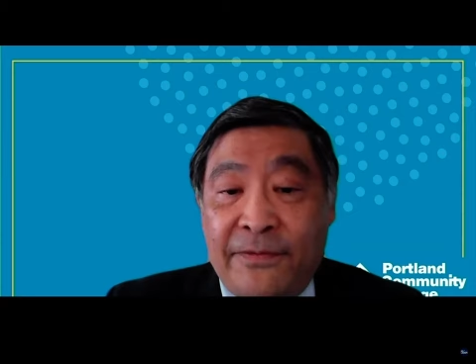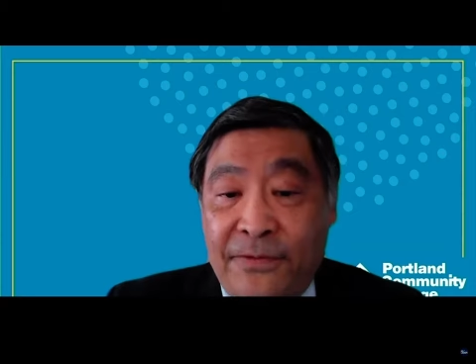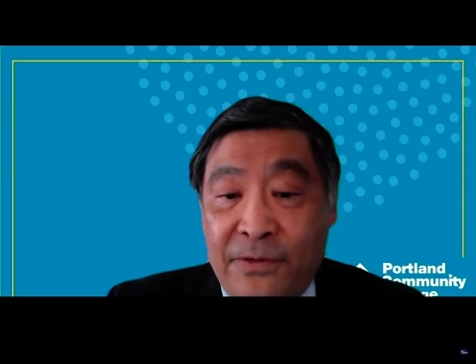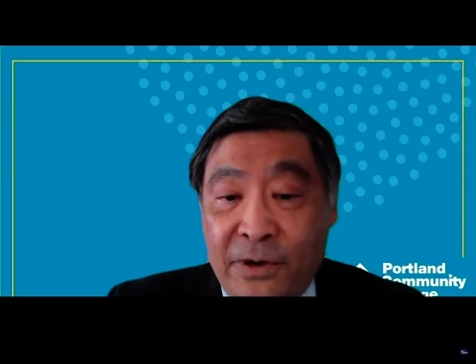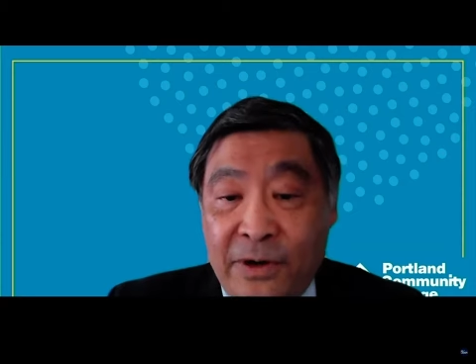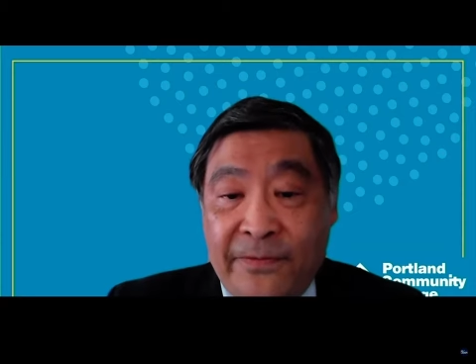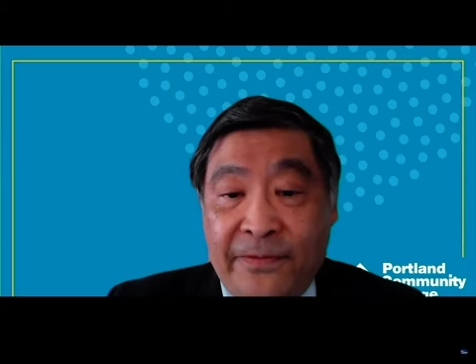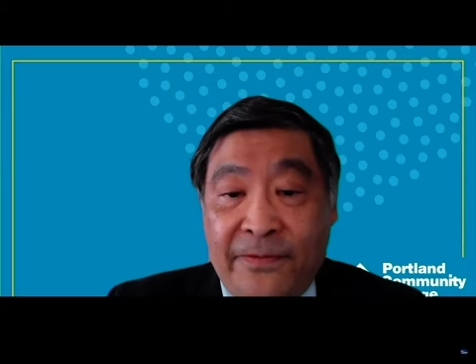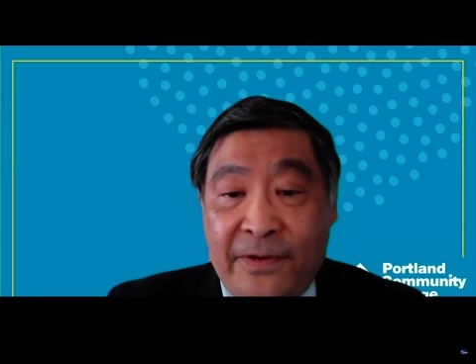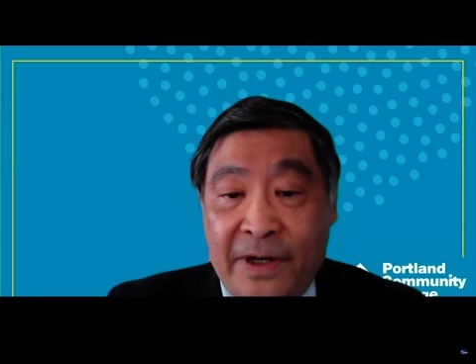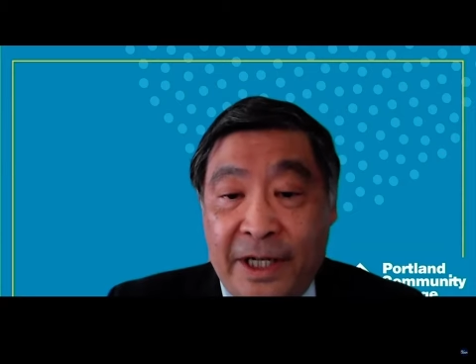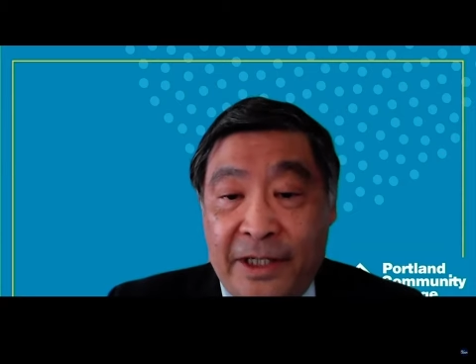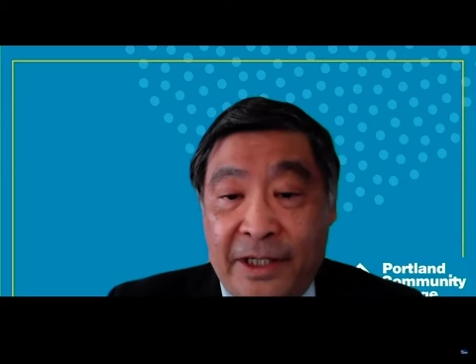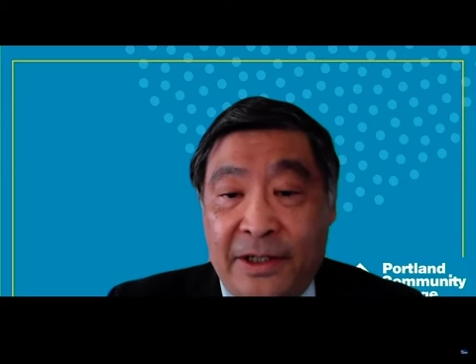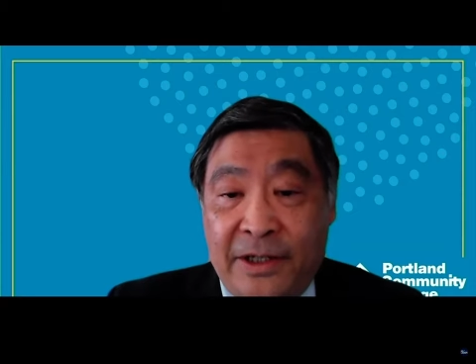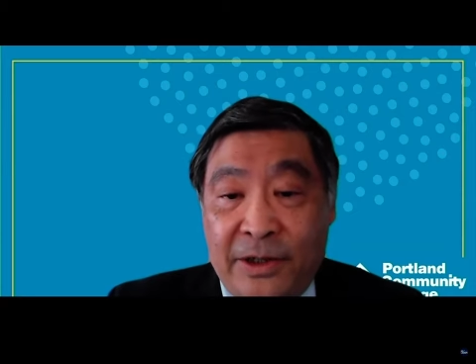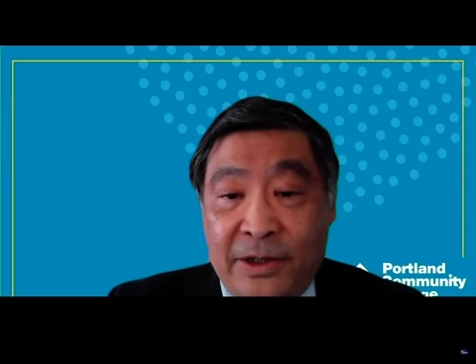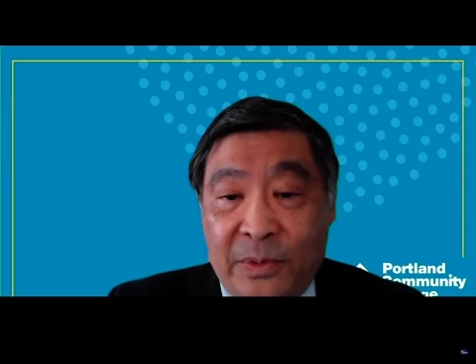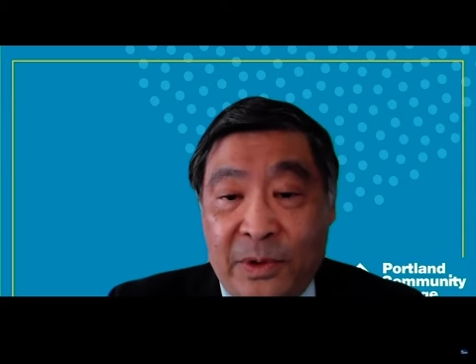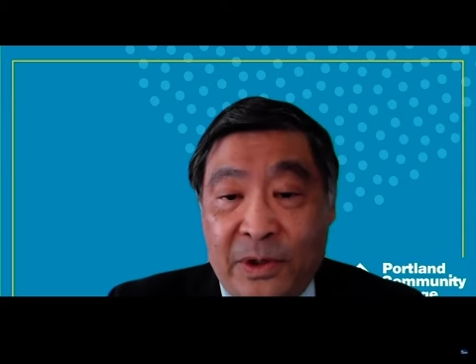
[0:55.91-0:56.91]
forefront
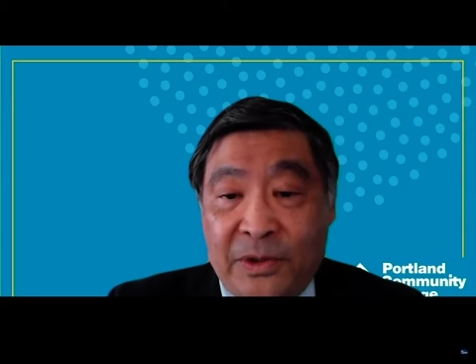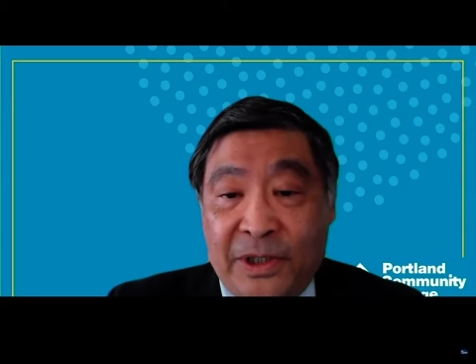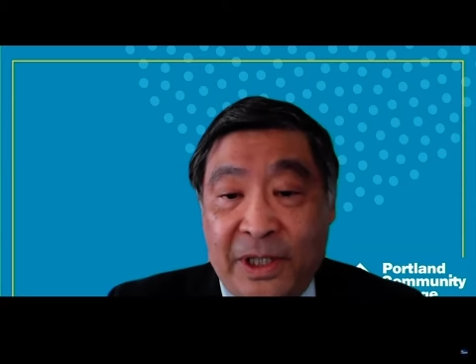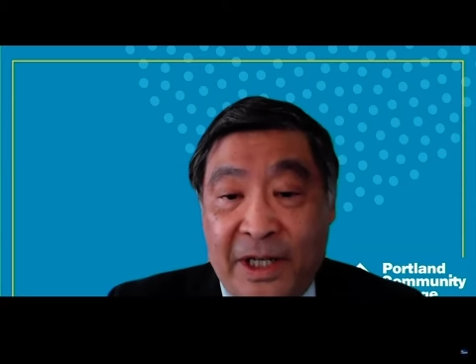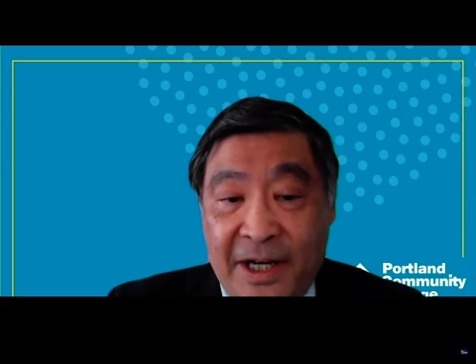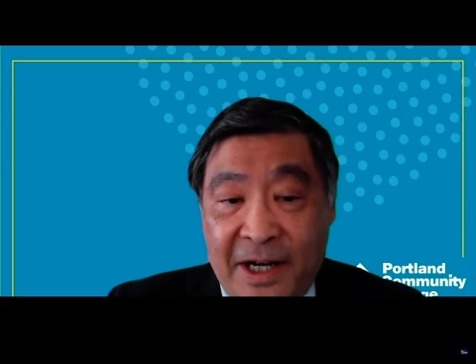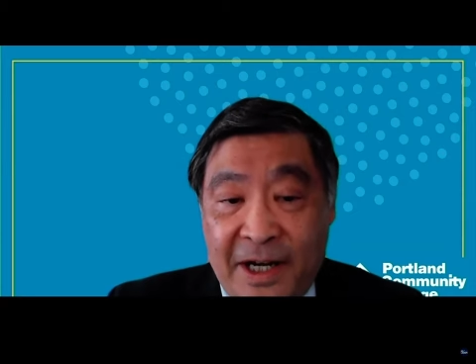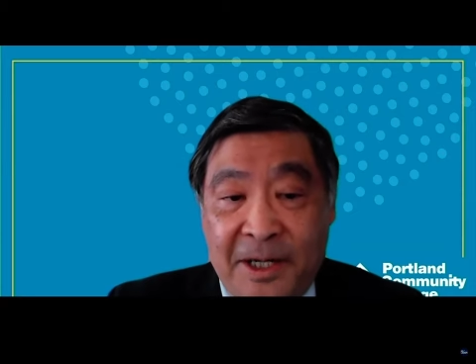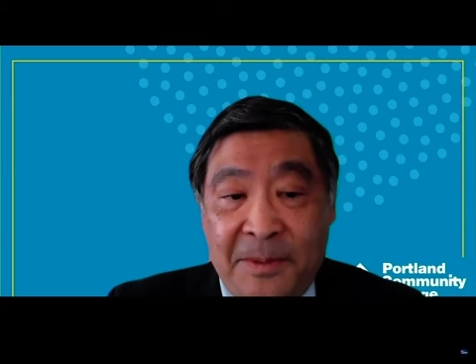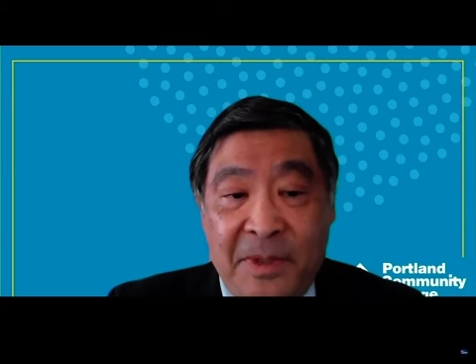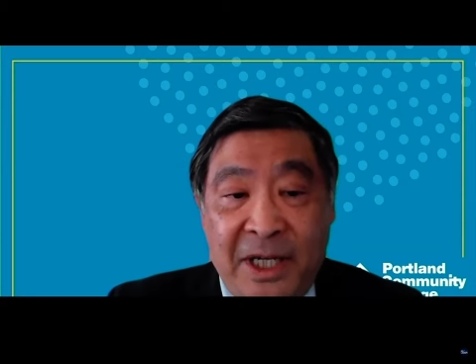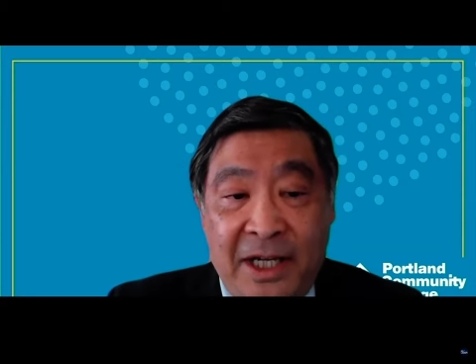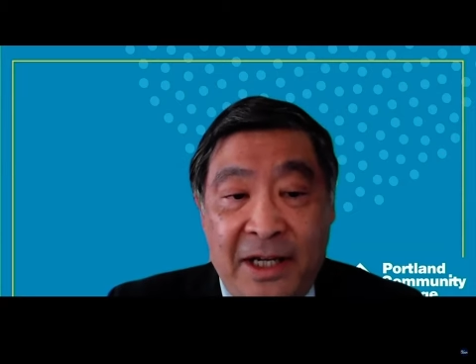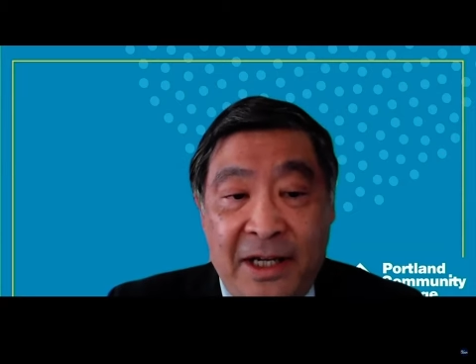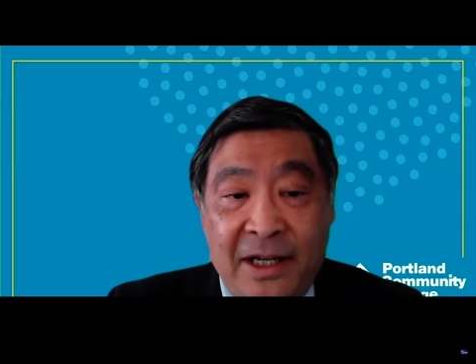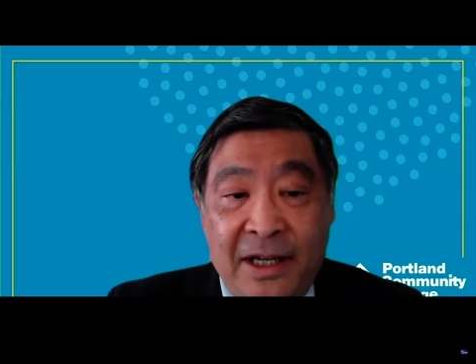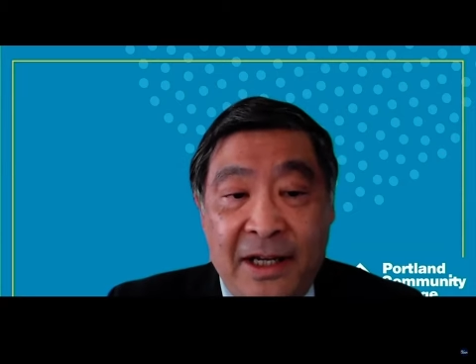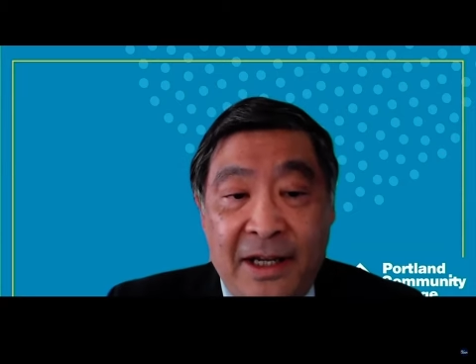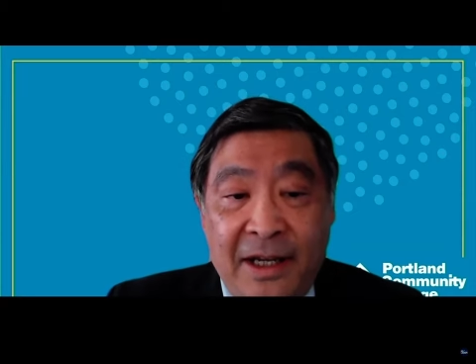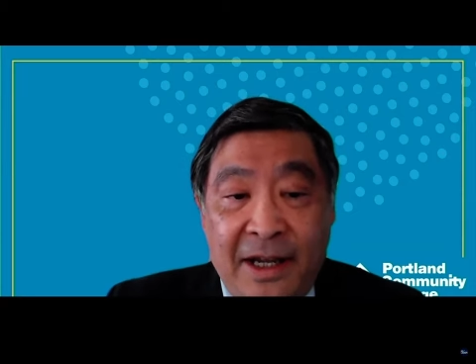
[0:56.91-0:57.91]
of the world economy